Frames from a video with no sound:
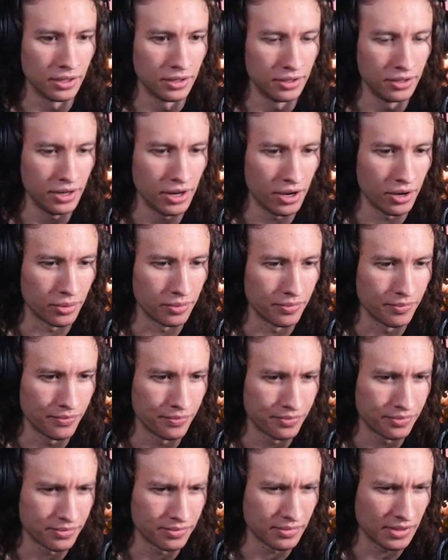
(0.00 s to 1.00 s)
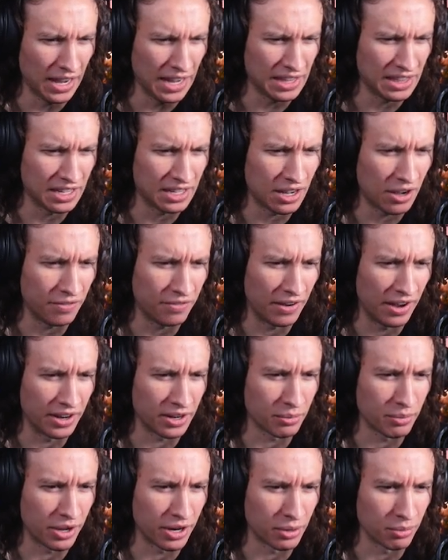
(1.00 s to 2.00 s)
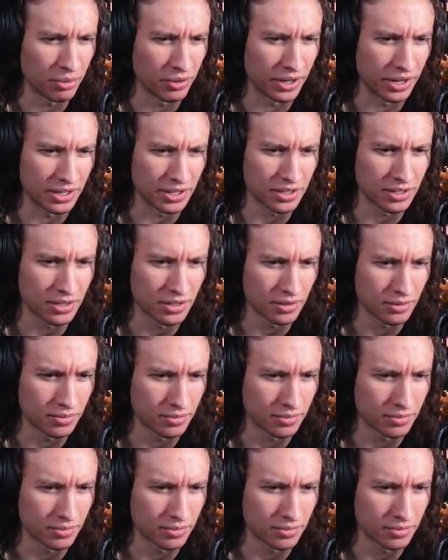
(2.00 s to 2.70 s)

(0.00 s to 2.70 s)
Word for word: No, I think I'll find a better place.